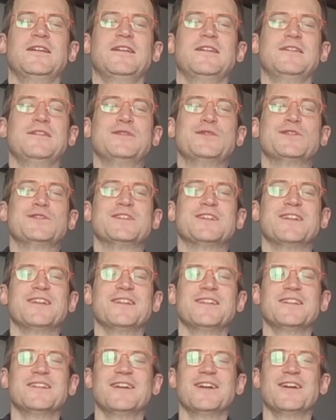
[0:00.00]
You're
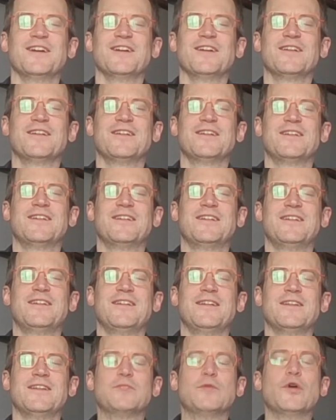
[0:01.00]
sitting there.
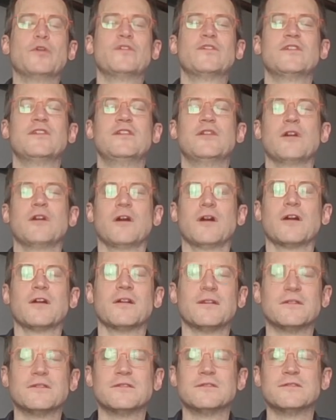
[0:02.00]
It's mostly dark,
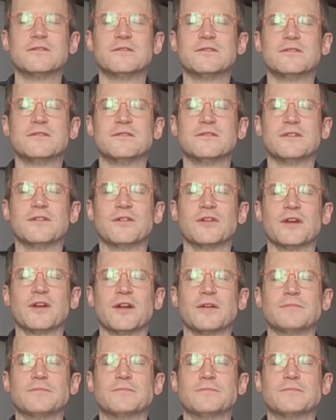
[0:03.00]
okay?